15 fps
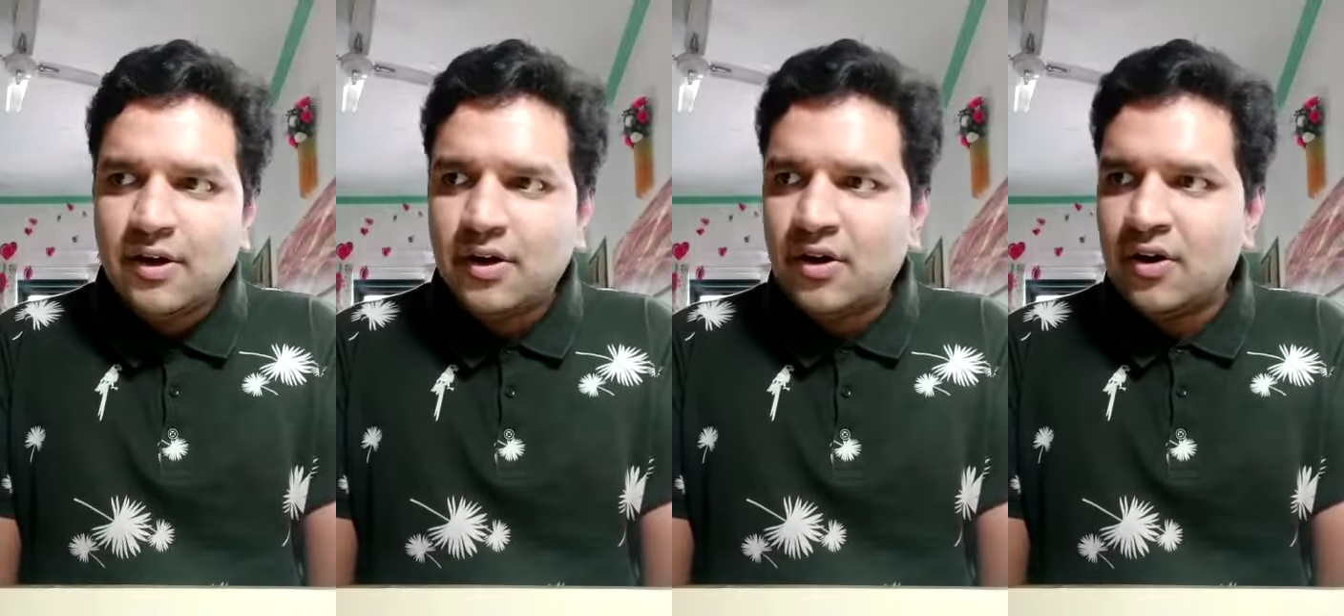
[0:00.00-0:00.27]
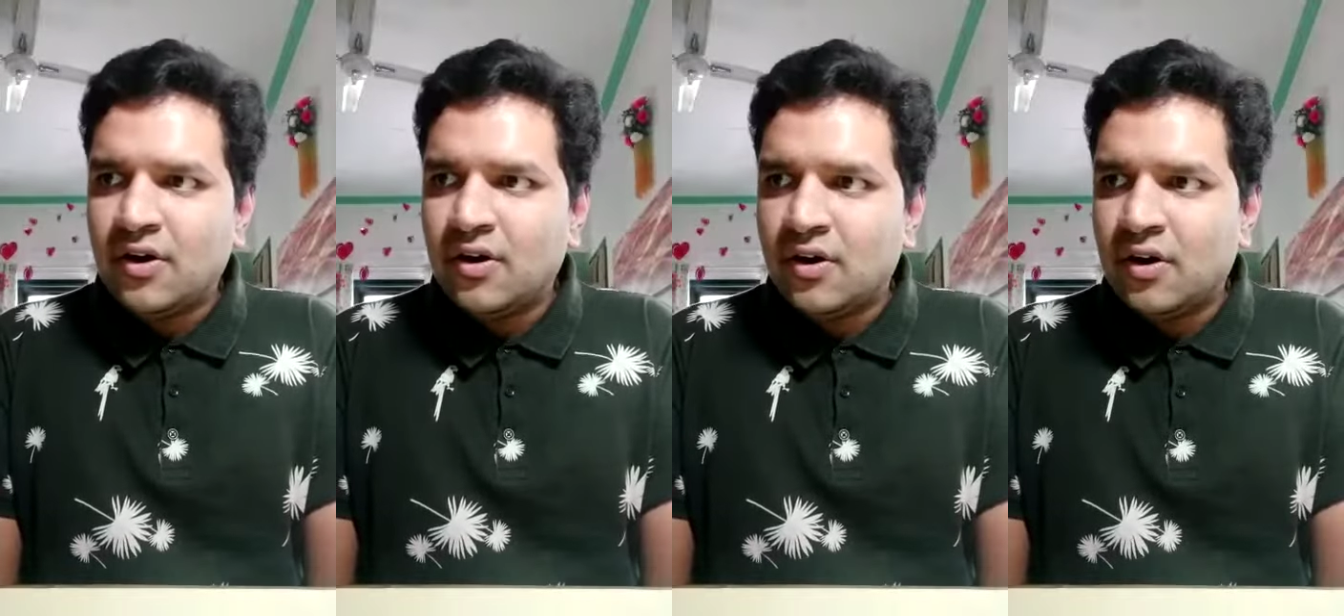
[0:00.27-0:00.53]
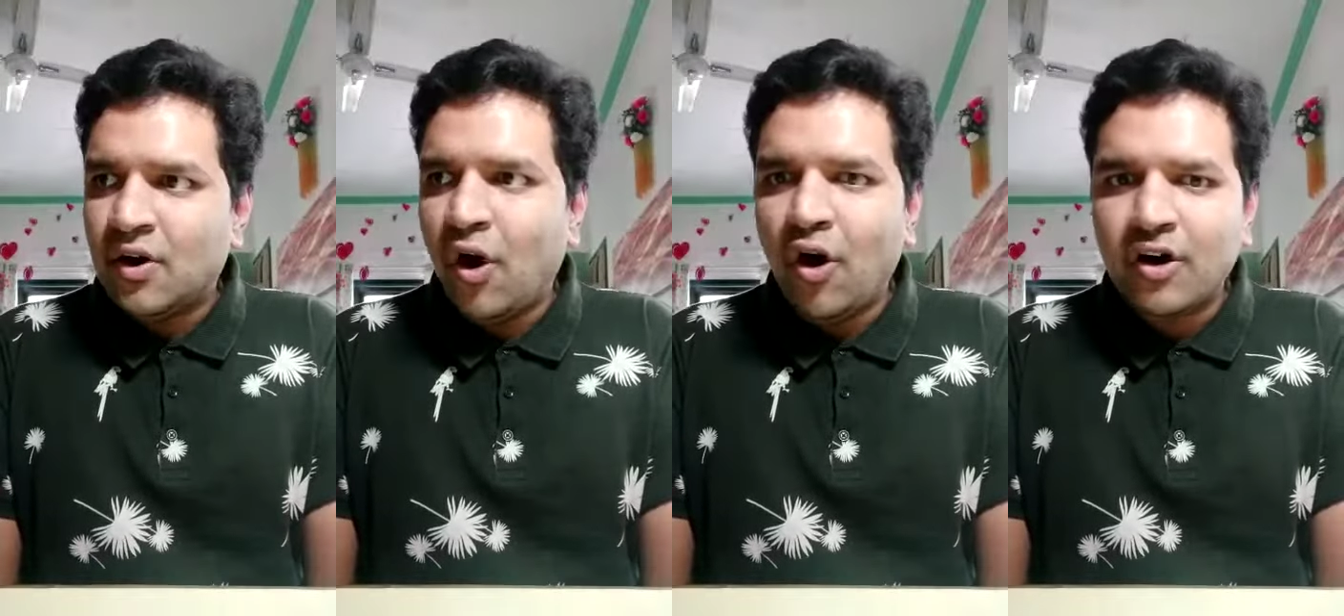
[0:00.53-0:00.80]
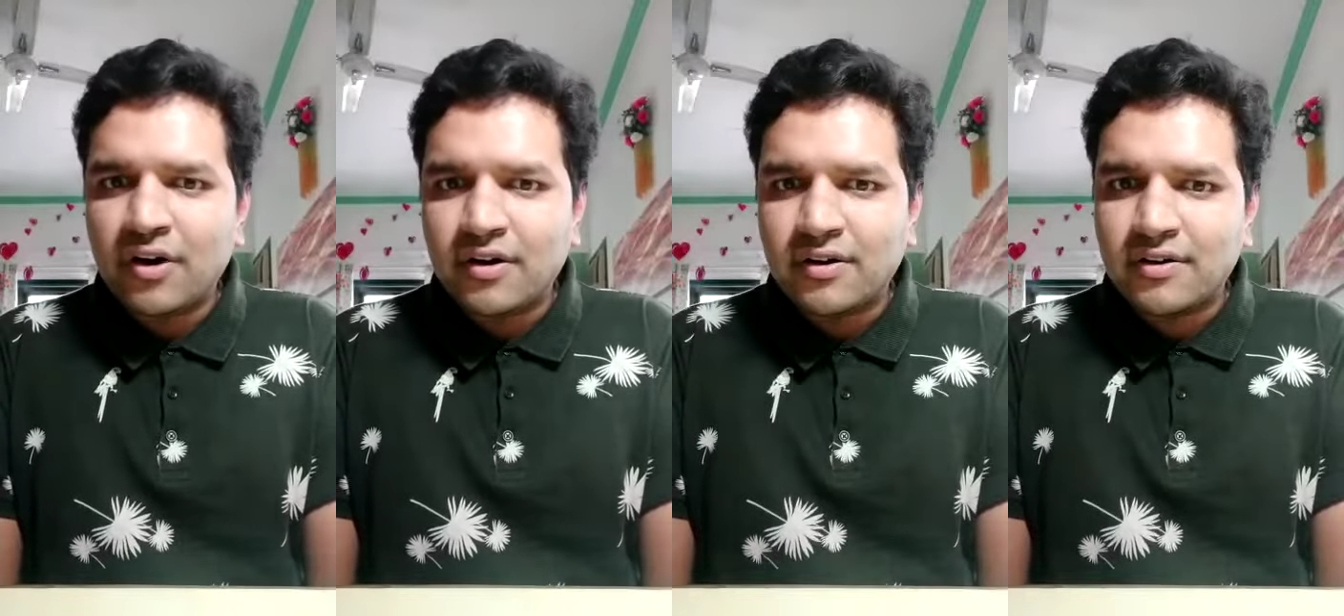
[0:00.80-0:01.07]

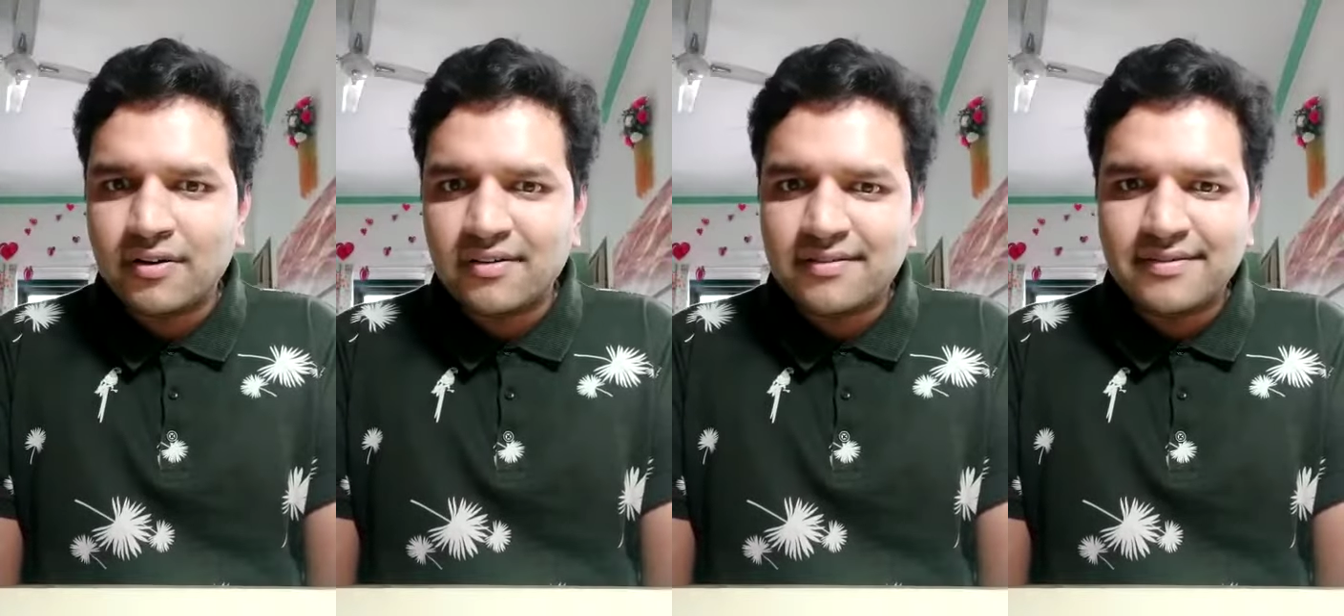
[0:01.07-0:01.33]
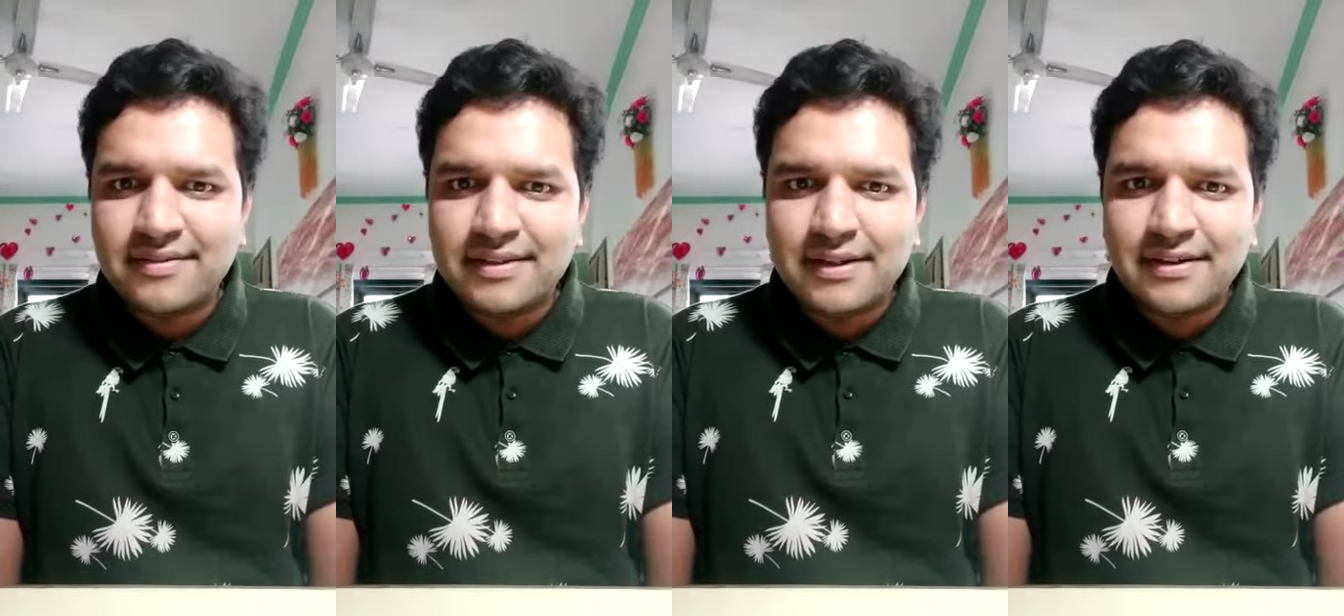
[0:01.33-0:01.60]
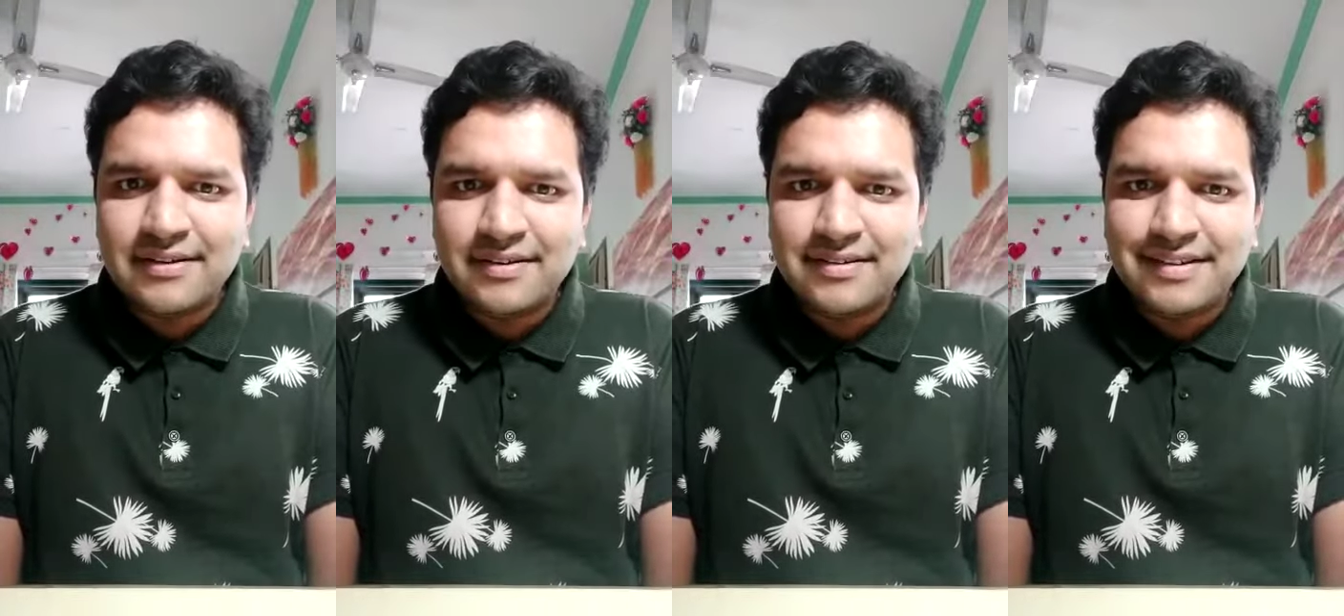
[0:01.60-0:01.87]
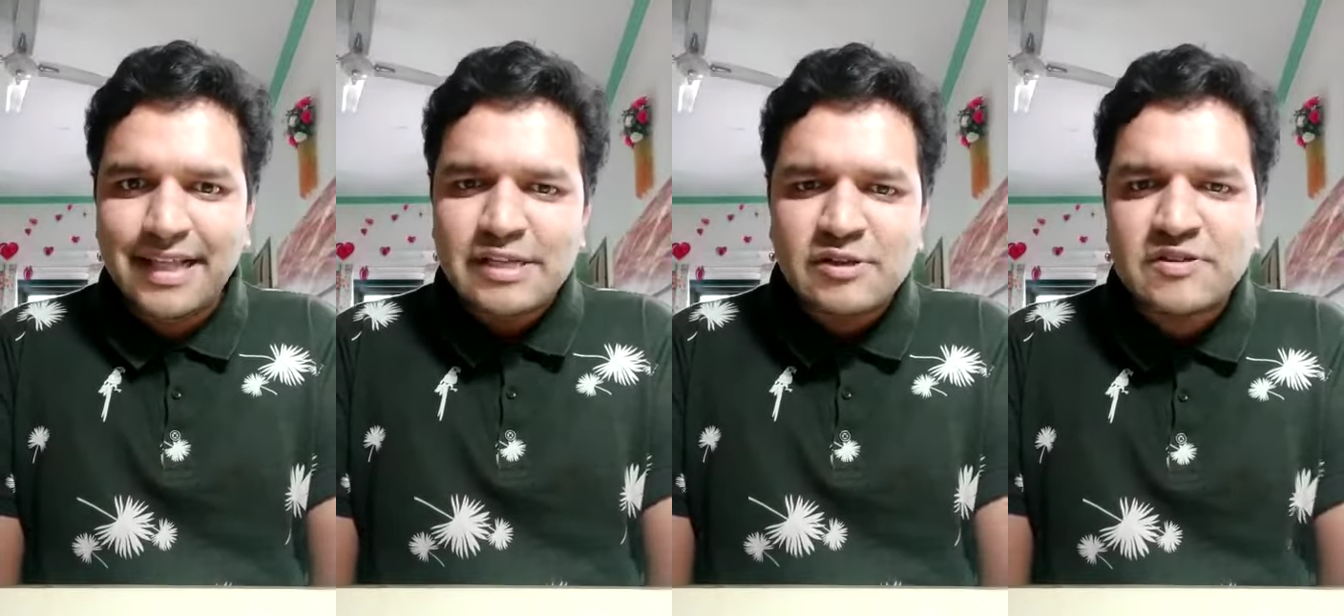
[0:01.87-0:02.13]
or
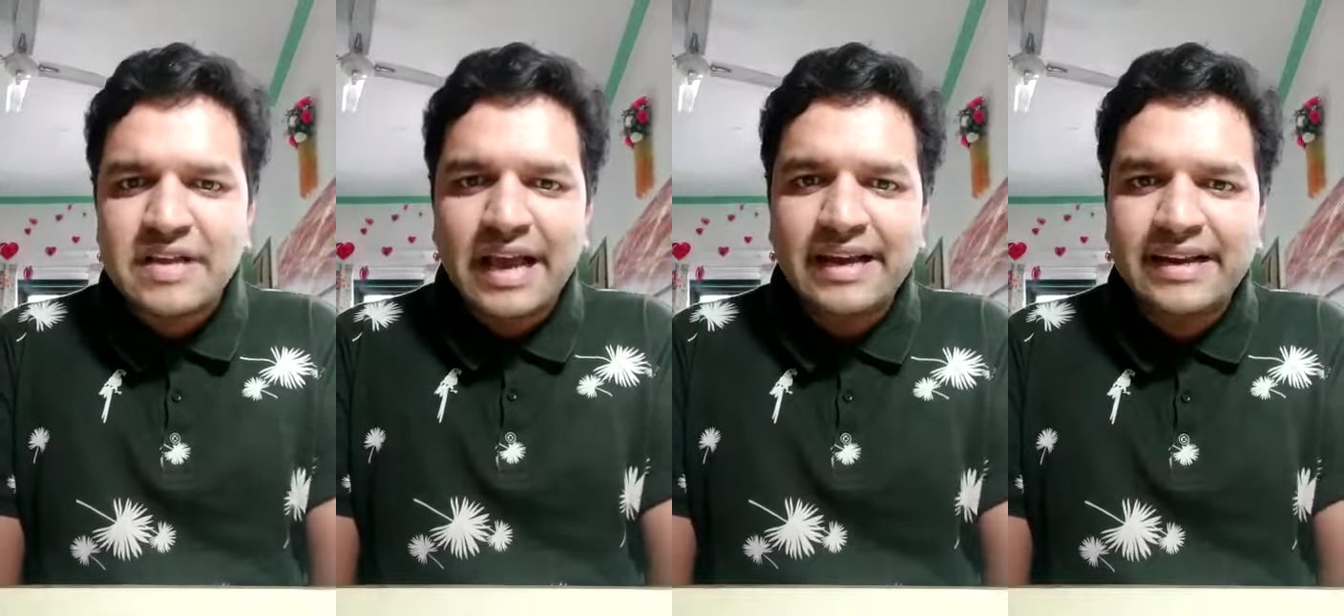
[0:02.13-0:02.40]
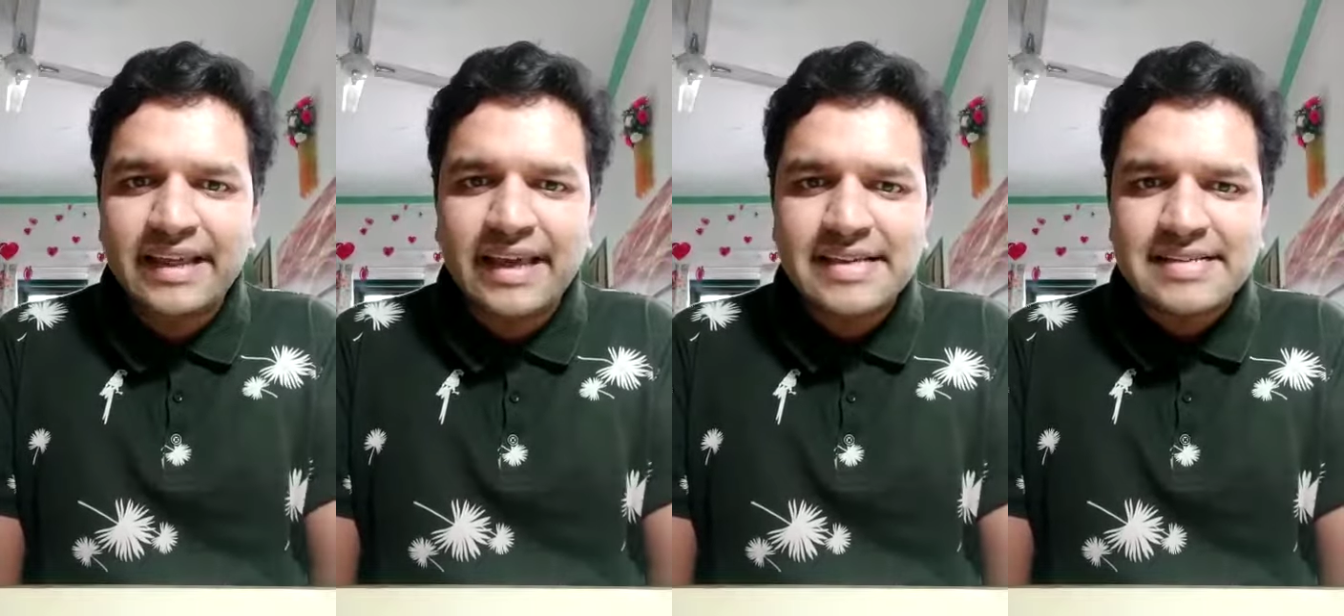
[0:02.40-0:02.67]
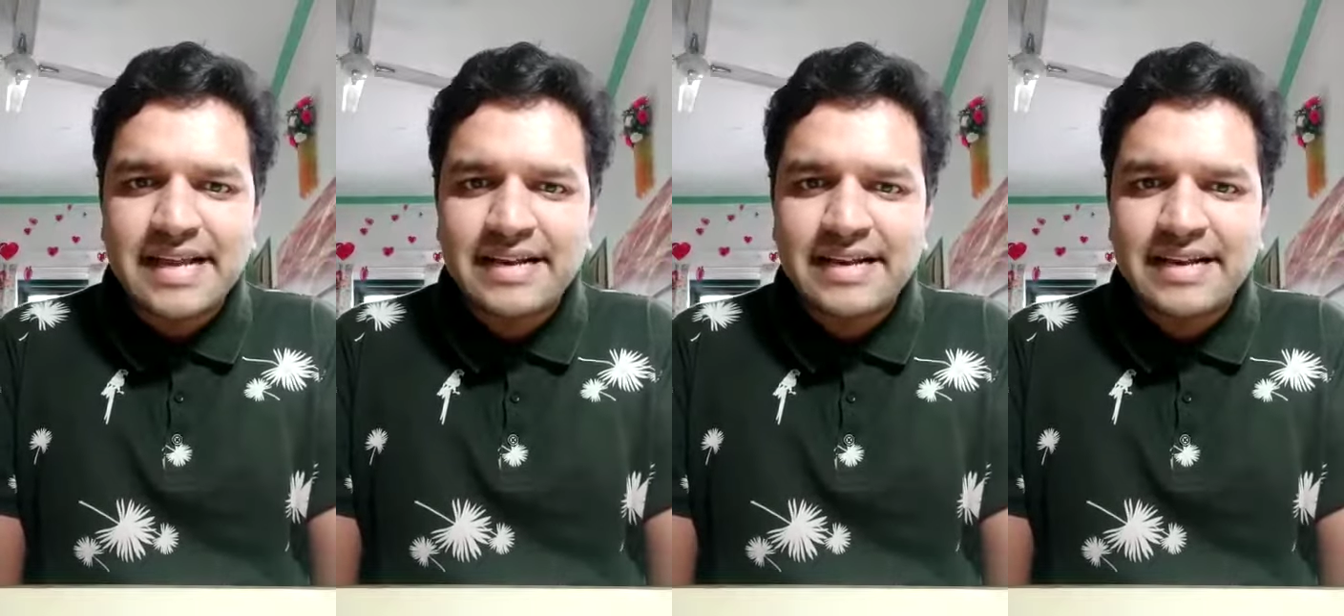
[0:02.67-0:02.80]
their societies